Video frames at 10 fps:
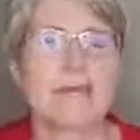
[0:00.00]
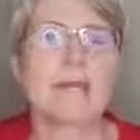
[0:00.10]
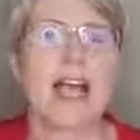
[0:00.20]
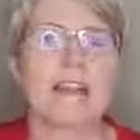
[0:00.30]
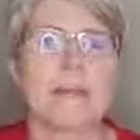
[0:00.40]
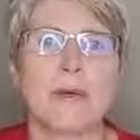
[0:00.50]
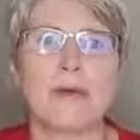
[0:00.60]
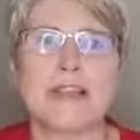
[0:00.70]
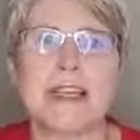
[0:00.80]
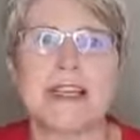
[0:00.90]
I
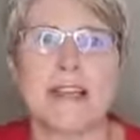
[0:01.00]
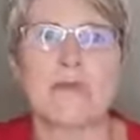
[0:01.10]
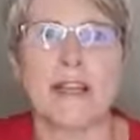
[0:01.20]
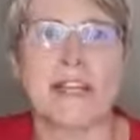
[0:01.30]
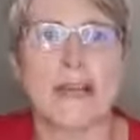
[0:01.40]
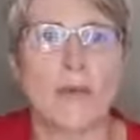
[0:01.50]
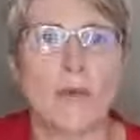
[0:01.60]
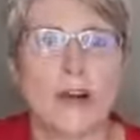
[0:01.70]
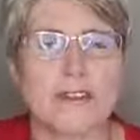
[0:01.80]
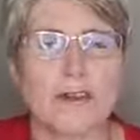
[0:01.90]
suppose is really
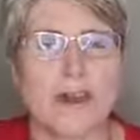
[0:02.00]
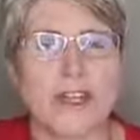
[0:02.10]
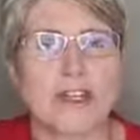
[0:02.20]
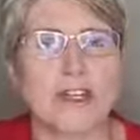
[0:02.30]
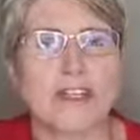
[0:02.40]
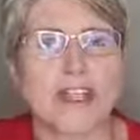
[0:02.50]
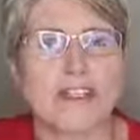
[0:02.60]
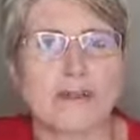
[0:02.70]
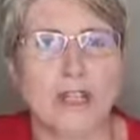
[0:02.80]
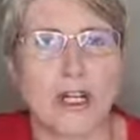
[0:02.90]
what we are looking
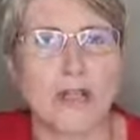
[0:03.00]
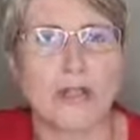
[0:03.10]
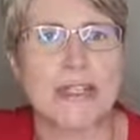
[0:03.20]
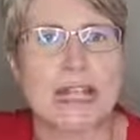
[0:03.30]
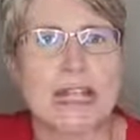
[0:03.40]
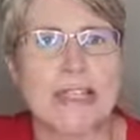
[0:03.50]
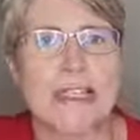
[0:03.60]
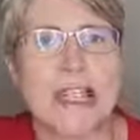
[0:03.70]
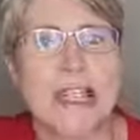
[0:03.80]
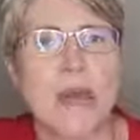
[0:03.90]
to include
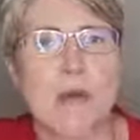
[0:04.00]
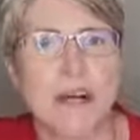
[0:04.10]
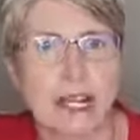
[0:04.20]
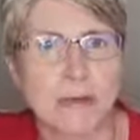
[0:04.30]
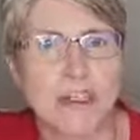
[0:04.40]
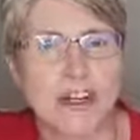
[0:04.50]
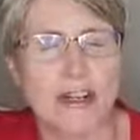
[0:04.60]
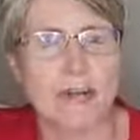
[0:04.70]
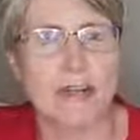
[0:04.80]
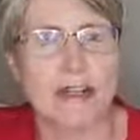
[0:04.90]
is what I would
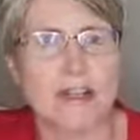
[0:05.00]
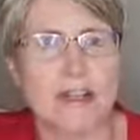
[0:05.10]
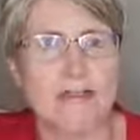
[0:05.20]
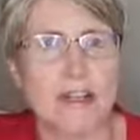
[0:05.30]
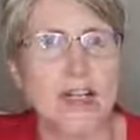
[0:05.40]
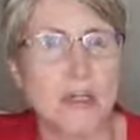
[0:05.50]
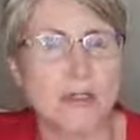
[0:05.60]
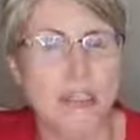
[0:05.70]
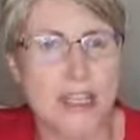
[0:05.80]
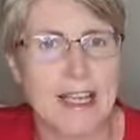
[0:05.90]
term lots of low
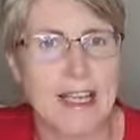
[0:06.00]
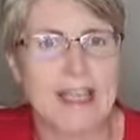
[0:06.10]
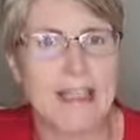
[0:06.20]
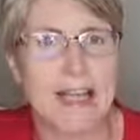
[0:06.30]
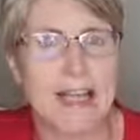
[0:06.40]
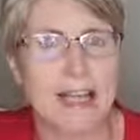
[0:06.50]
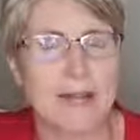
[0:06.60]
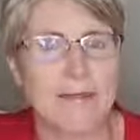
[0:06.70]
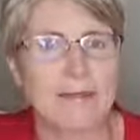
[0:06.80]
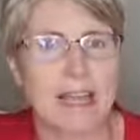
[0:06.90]
GL
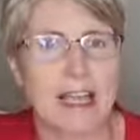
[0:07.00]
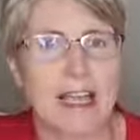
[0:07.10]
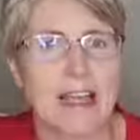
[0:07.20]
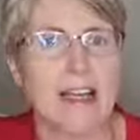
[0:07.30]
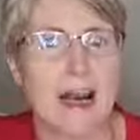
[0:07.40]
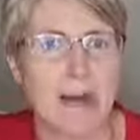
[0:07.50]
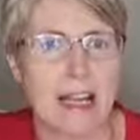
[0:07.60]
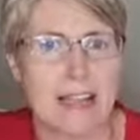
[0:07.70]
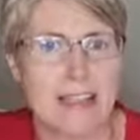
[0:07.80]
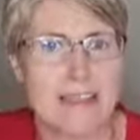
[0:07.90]

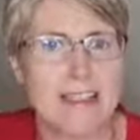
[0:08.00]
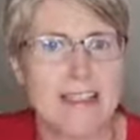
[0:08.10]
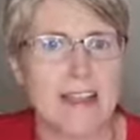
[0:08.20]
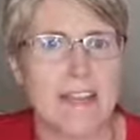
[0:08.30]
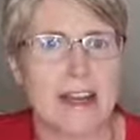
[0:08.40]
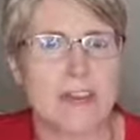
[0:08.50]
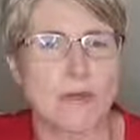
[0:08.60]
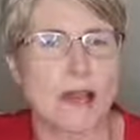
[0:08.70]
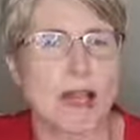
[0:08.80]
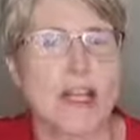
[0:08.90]
carbohydrates in there as
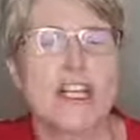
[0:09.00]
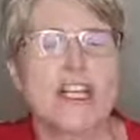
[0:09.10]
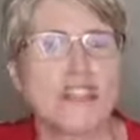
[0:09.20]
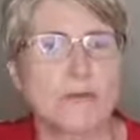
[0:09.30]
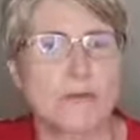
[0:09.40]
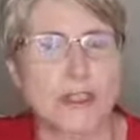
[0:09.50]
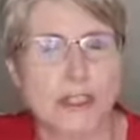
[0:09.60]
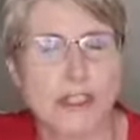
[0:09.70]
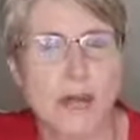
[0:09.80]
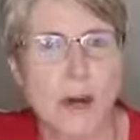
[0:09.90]
well. Some
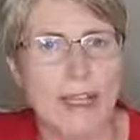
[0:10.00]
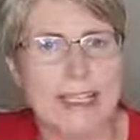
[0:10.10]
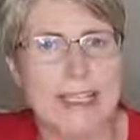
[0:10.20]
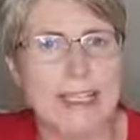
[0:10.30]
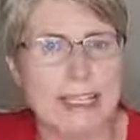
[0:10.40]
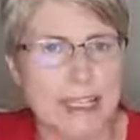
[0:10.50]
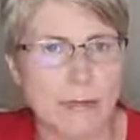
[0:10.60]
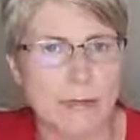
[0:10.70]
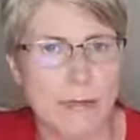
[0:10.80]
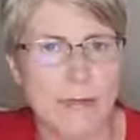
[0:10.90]
good quality lean
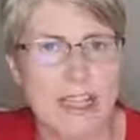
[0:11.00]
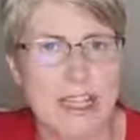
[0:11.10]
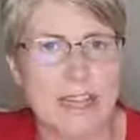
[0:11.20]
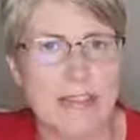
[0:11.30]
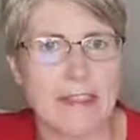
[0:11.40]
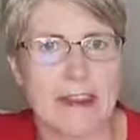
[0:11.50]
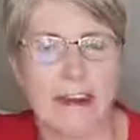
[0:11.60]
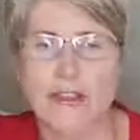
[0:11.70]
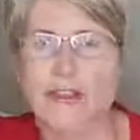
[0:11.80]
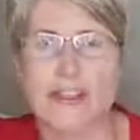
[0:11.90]
protein in there.
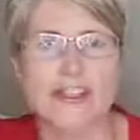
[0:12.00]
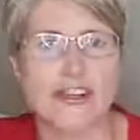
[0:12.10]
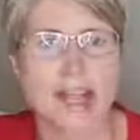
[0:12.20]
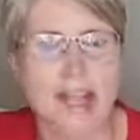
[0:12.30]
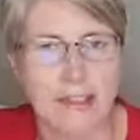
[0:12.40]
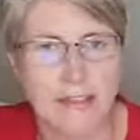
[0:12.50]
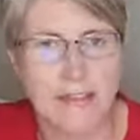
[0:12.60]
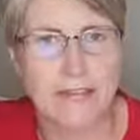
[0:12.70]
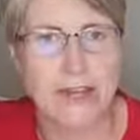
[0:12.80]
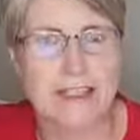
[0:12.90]
You've got your healthy
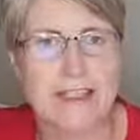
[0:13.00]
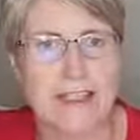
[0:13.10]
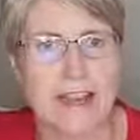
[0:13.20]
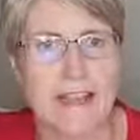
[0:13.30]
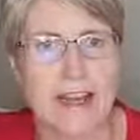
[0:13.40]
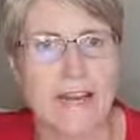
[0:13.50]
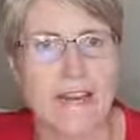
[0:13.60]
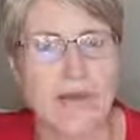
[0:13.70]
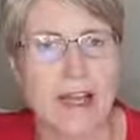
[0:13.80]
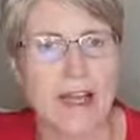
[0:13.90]
fats in there
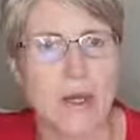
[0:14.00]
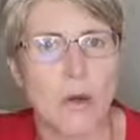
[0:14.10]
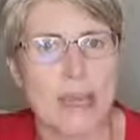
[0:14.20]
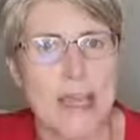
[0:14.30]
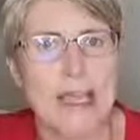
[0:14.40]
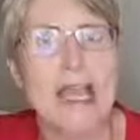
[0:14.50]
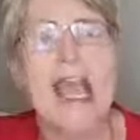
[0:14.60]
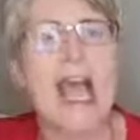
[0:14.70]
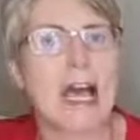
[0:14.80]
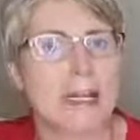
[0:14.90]
as well, okay?
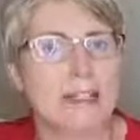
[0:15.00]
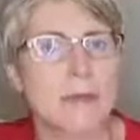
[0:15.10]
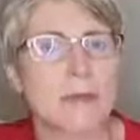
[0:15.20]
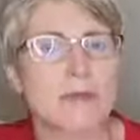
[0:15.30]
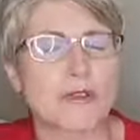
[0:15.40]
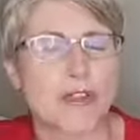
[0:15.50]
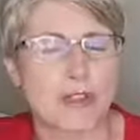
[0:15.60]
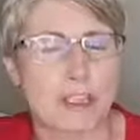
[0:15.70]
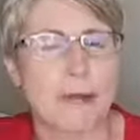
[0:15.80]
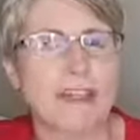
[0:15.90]
And I suppose we're
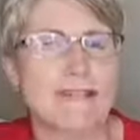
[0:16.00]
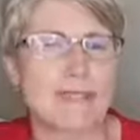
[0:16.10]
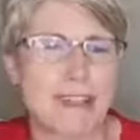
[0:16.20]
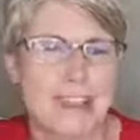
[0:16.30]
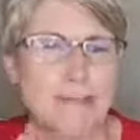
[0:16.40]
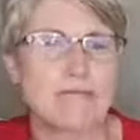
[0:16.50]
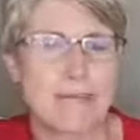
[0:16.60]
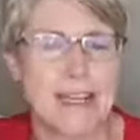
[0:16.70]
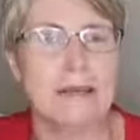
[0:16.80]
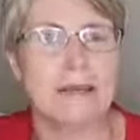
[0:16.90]
talking about really
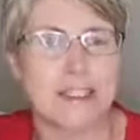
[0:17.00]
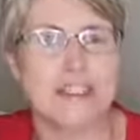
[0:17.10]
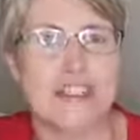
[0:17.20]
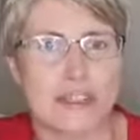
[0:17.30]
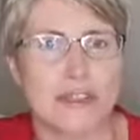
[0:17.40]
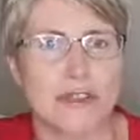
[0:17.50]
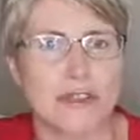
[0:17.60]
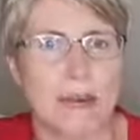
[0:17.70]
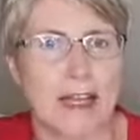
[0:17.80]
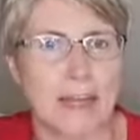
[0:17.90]
limiting sugar
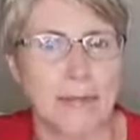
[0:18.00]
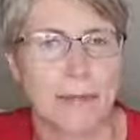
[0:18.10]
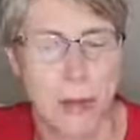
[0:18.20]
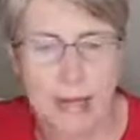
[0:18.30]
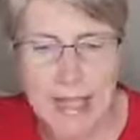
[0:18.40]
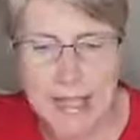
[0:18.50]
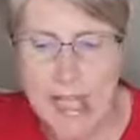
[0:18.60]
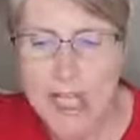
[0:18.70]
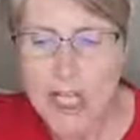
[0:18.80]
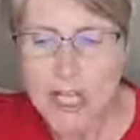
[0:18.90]
as well, okay?
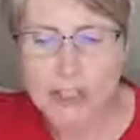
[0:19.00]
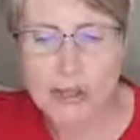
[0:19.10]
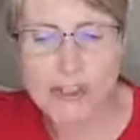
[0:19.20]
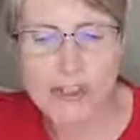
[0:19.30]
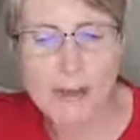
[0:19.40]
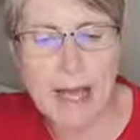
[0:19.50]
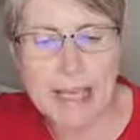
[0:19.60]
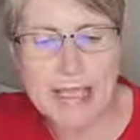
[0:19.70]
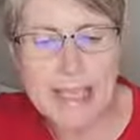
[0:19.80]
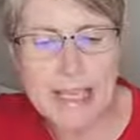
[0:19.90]
So some
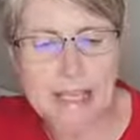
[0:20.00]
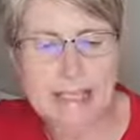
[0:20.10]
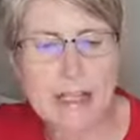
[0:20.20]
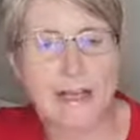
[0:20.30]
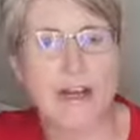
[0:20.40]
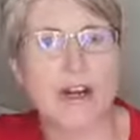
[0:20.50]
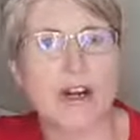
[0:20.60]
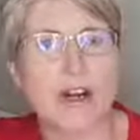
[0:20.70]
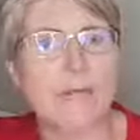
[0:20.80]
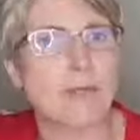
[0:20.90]
ideas
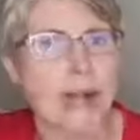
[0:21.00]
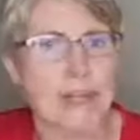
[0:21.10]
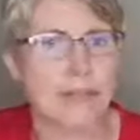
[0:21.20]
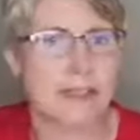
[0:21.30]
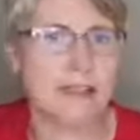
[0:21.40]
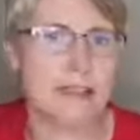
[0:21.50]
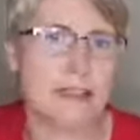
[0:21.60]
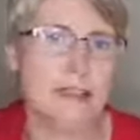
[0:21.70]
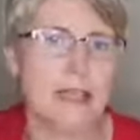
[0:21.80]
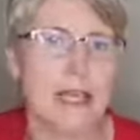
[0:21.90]
for breakfasts
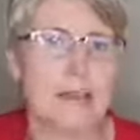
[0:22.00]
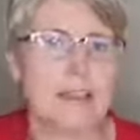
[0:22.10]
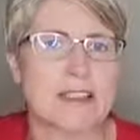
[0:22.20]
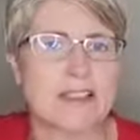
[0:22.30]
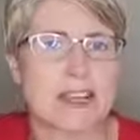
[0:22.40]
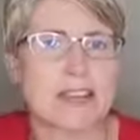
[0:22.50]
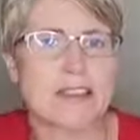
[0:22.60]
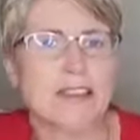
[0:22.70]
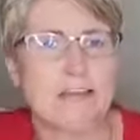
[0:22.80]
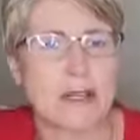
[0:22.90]
that I would
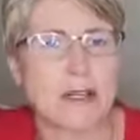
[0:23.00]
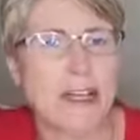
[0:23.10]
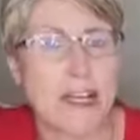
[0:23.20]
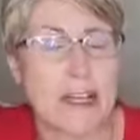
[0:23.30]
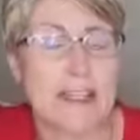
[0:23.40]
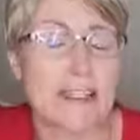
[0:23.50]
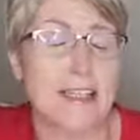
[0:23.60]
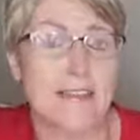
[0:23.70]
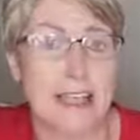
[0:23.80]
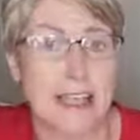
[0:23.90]
suggest to my own clients, and
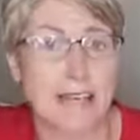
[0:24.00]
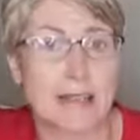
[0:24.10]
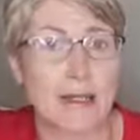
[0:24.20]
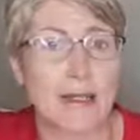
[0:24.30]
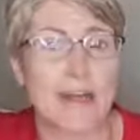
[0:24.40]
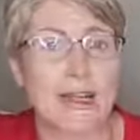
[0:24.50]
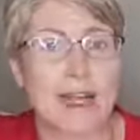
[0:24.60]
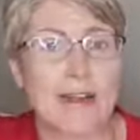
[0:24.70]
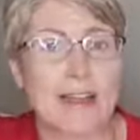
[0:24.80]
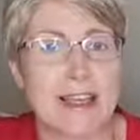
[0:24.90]
even I have in my own
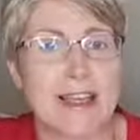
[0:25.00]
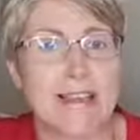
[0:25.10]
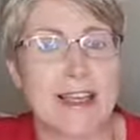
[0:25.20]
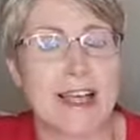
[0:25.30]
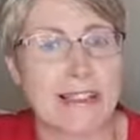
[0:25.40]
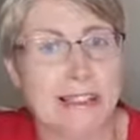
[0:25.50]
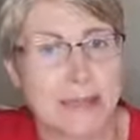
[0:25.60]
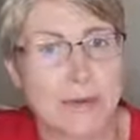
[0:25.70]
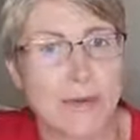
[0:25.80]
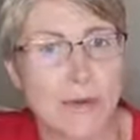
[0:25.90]
house, is, as I
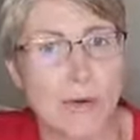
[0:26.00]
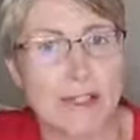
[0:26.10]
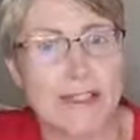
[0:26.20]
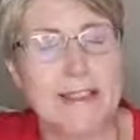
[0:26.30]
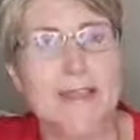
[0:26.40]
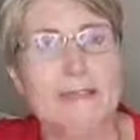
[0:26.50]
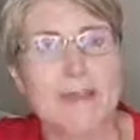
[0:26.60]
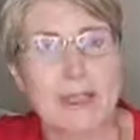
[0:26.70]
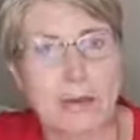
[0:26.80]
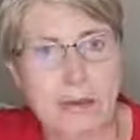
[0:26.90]
said before, is
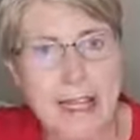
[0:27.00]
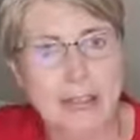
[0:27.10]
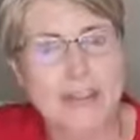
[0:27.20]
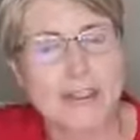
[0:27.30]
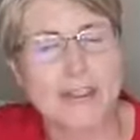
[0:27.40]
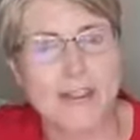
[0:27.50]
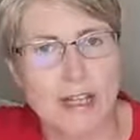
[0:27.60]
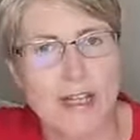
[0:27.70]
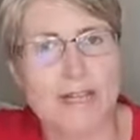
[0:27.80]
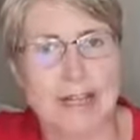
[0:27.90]
your breakfasts do
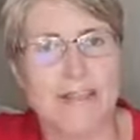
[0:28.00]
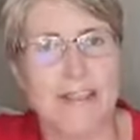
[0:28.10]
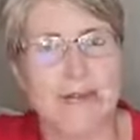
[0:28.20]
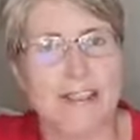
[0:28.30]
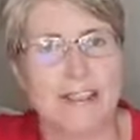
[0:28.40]
not have to be the